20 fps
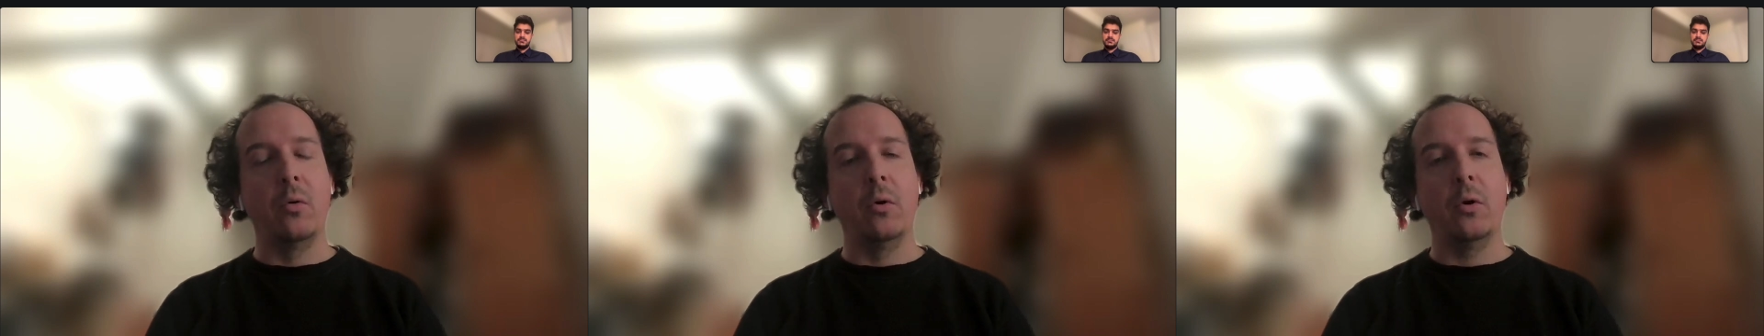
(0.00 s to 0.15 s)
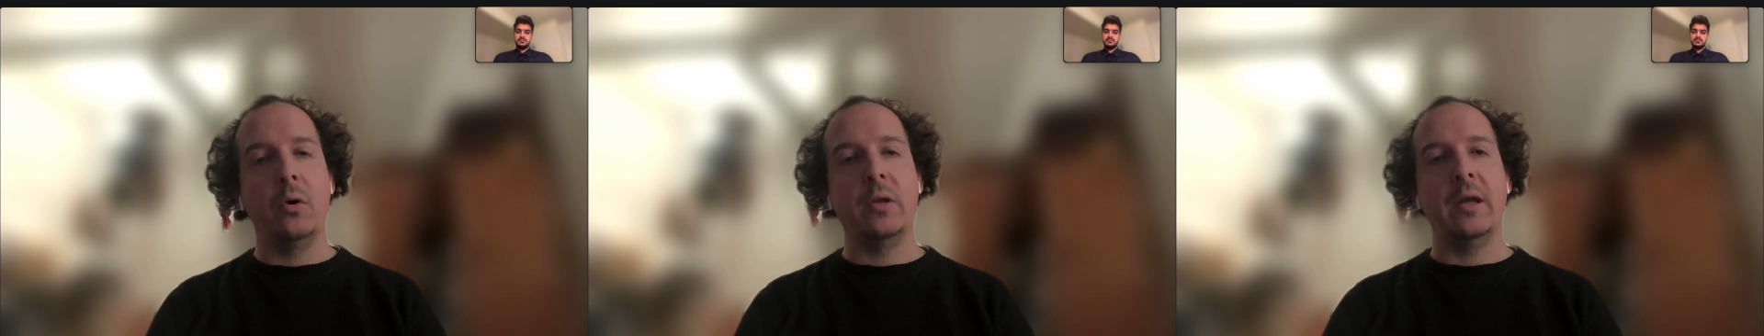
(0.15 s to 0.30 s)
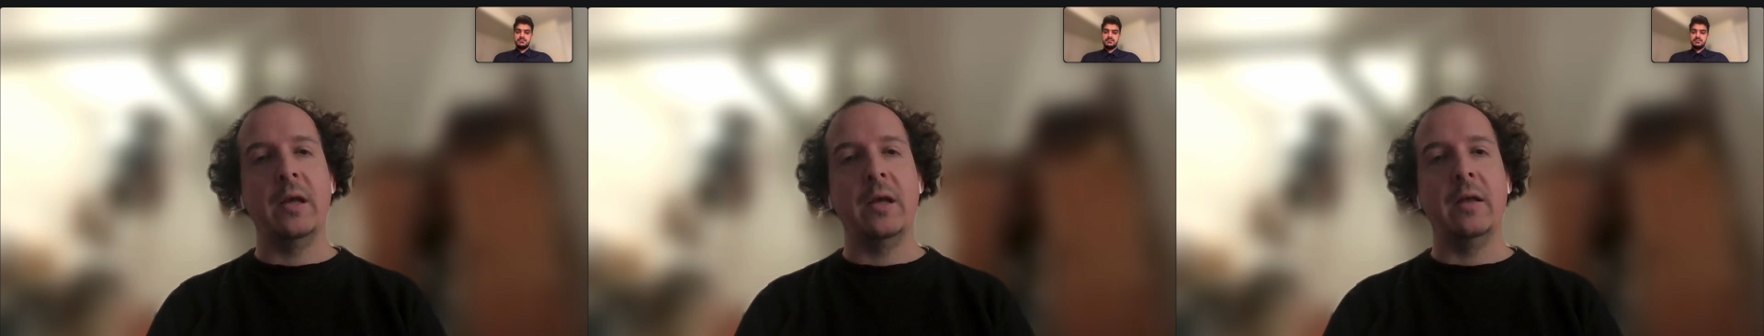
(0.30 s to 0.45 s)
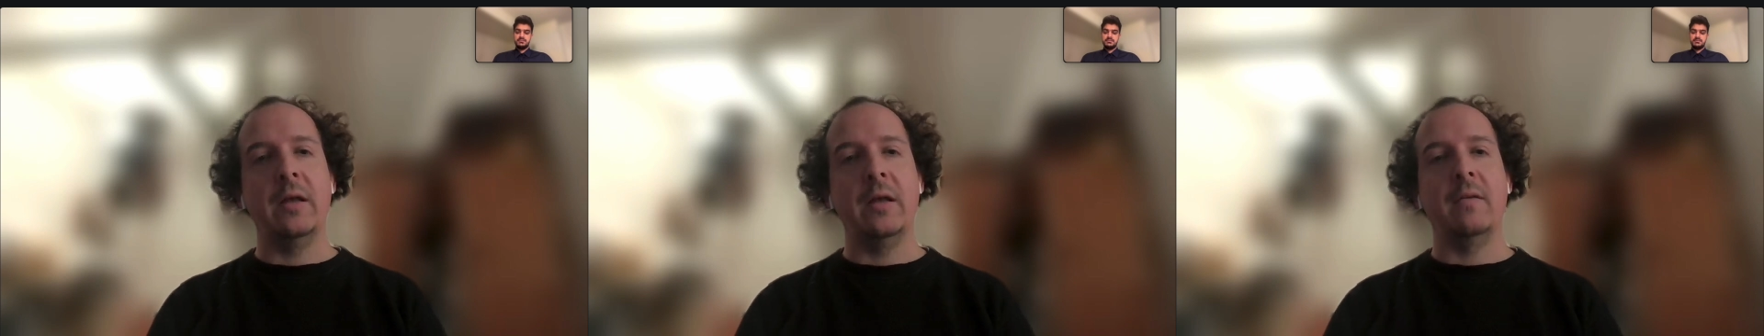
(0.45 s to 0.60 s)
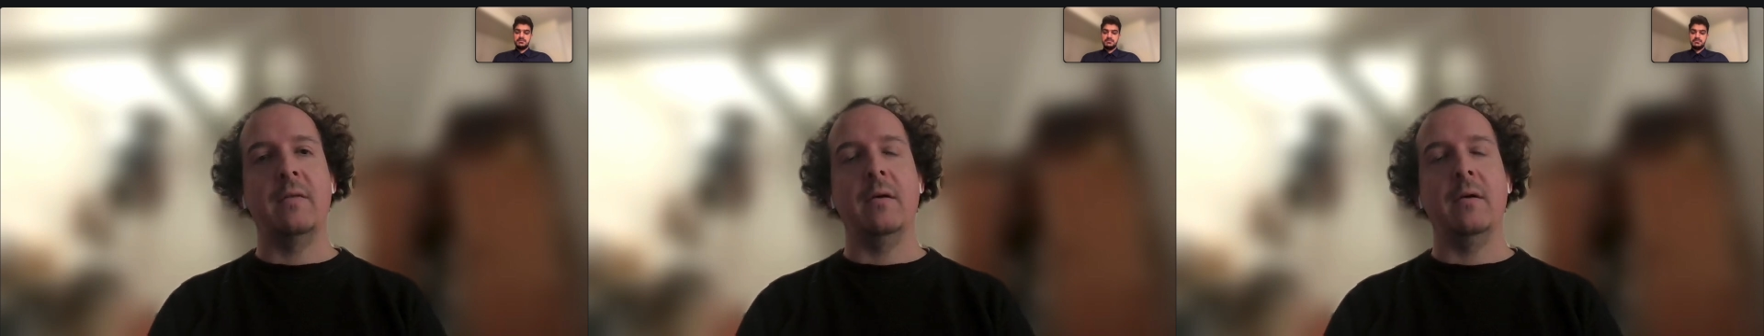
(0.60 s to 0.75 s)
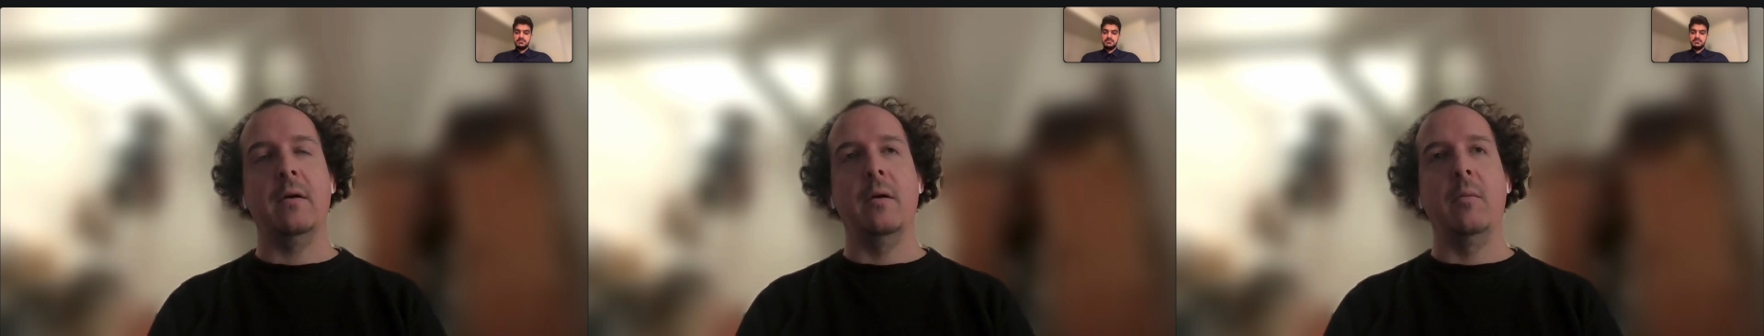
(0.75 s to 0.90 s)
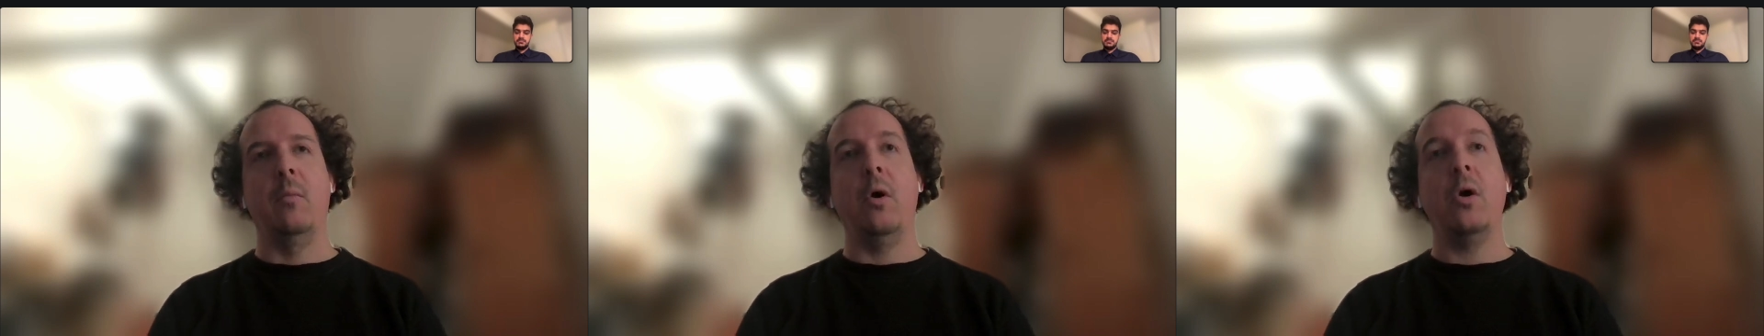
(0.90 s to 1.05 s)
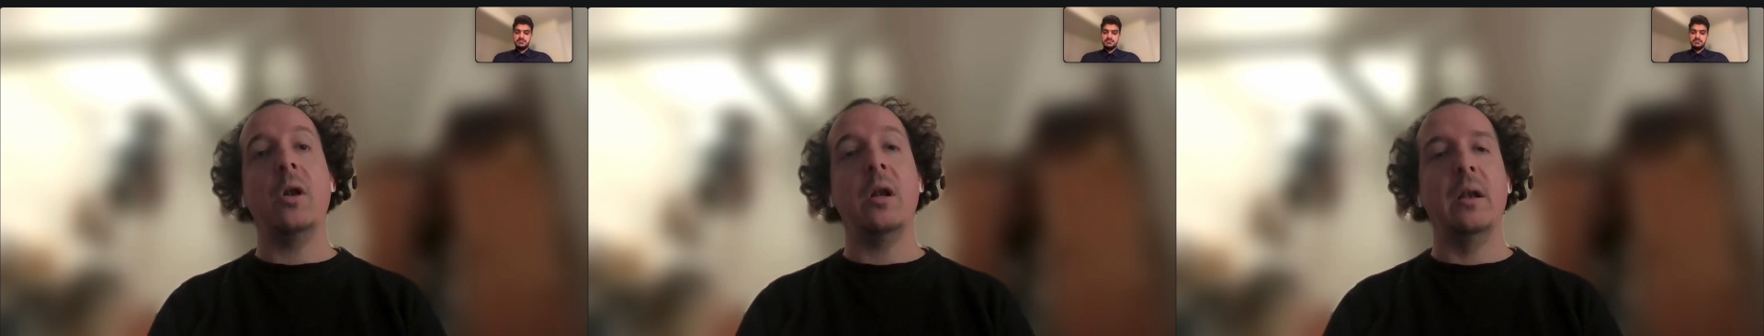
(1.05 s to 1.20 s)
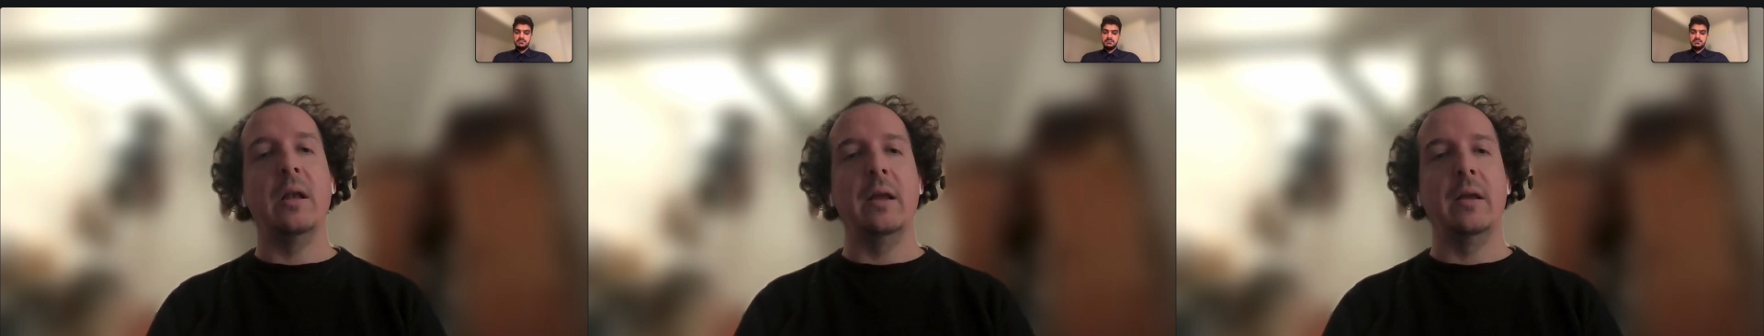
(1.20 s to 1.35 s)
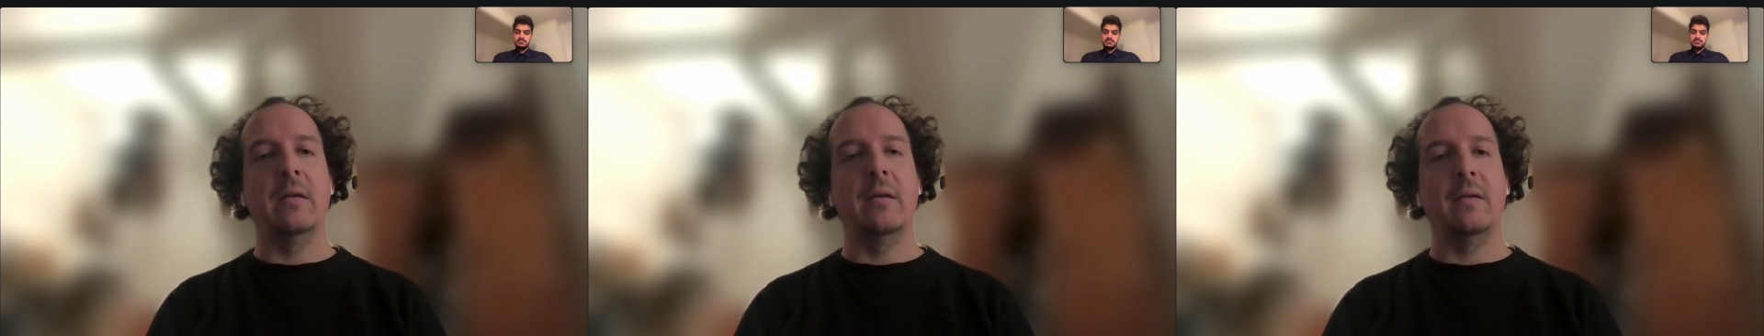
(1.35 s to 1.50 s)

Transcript: who looked at modeling